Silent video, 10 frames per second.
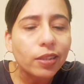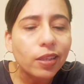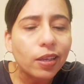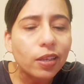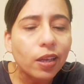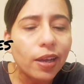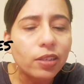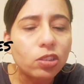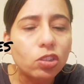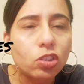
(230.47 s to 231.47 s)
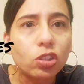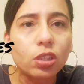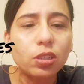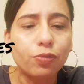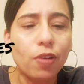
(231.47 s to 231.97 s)
I think I
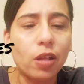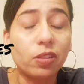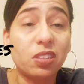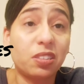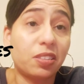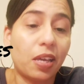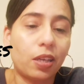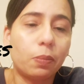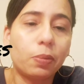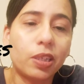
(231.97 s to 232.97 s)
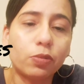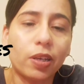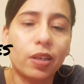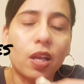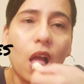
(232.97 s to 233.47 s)
just found the second piece
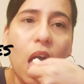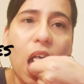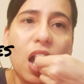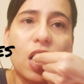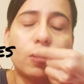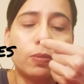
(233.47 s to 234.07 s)
right now. Huh.